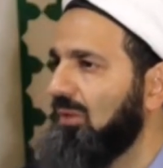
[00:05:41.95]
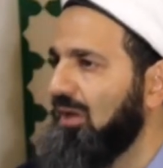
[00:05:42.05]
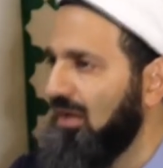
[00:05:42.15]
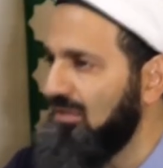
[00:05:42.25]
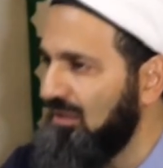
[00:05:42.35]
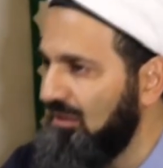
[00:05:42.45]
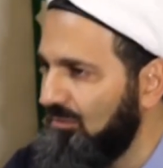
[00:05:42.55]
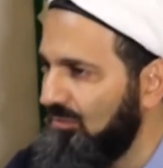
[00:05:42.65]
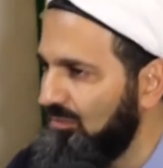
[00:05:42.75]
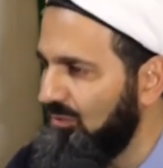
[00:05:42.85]
by asking
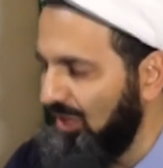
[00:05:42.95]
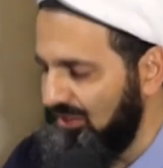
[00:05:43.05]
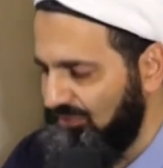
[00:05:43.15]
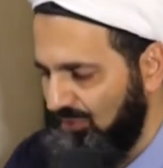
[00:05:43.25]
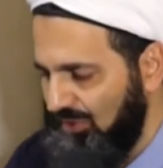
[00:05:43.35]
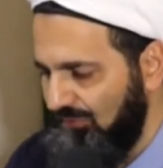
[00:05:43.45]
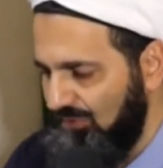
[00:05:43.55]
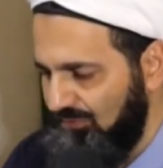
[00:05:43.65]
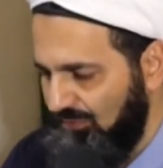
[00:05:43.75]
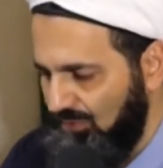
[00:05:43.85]
him to ask
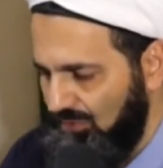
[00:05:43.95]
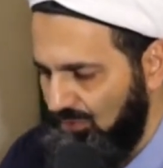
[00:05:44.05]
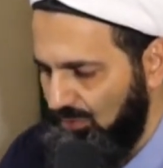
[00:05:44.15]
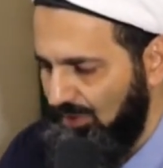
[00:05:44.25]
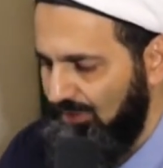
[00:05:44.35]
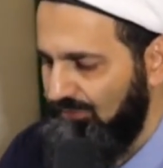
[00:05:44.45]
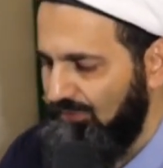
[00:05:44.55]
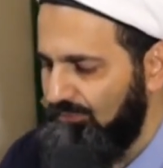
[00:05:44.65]
forgiveness for you on your behalf.